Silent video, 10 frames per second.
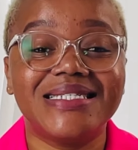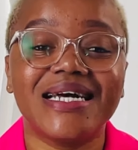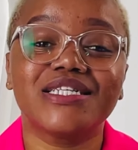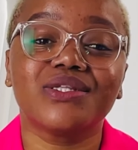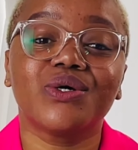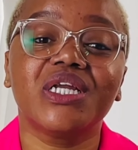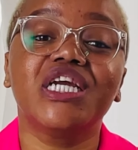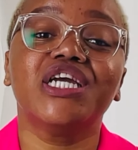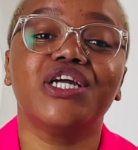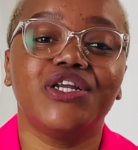does not
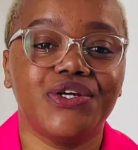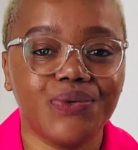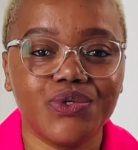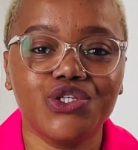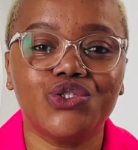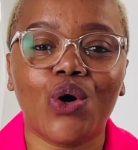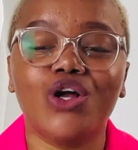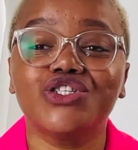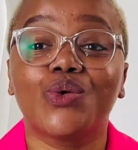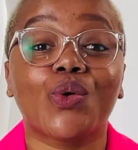kill you. You
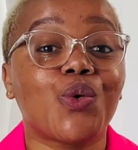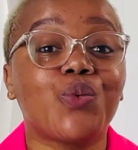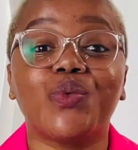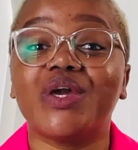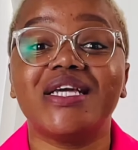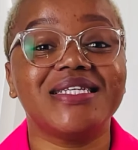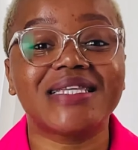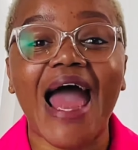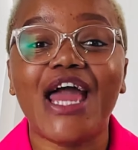don't grow wings.